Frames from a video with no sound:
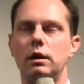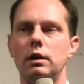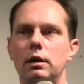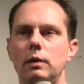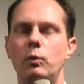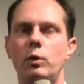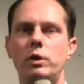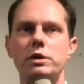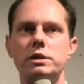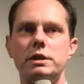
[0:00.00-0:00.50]

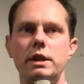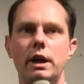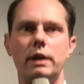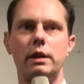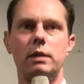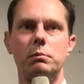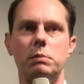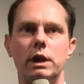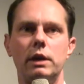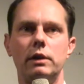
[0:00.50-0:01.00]
What is
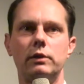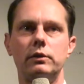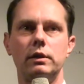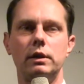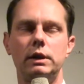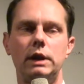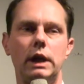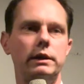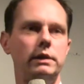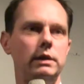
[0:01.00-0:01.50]
that about?
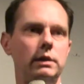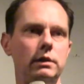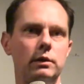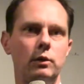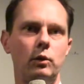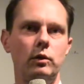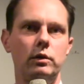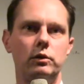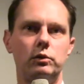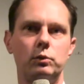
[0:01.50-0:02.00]
I didn't
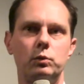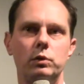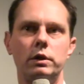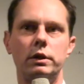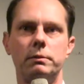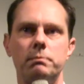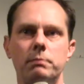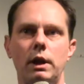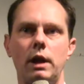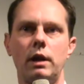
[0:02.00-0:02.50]
know this
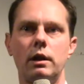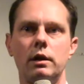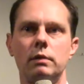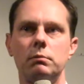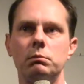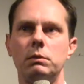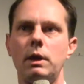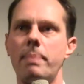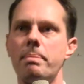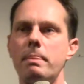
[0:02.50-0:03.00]
word.
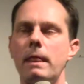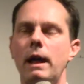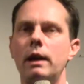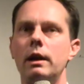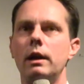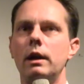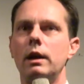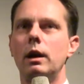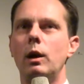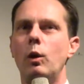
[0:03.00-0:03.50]

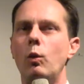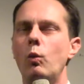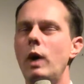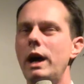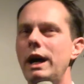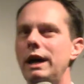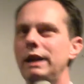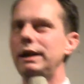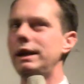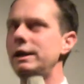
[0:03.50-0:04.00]

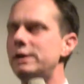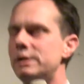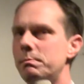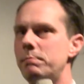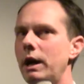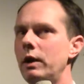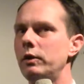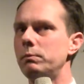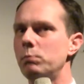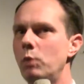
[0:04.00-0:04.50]
Well, it's
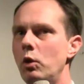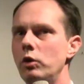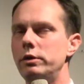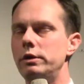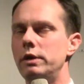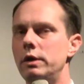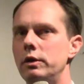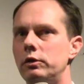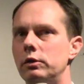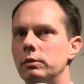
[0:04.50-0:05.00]
about
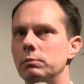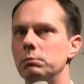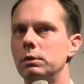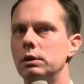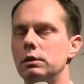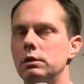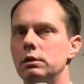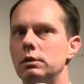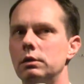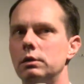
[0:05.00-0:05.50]
modernism.
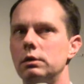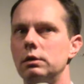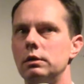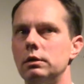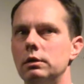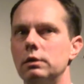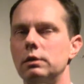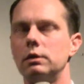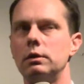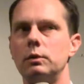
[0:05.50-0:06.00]

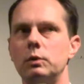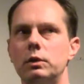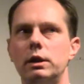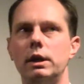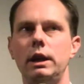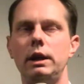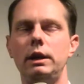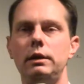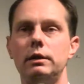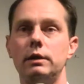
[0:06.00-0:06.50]

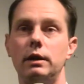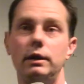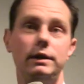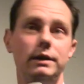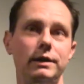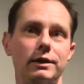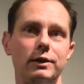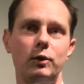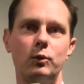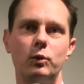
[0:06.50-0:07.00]
Okay, I
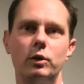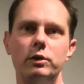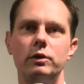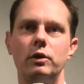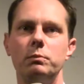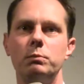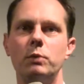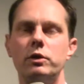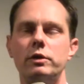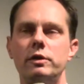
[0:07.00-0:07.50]
didn't know what
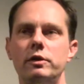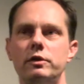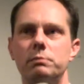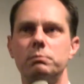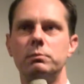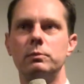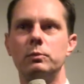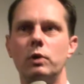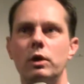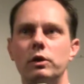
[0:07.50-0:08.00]

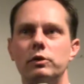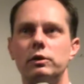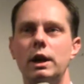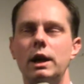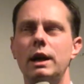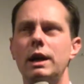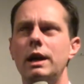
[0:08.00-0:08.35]
modernism was.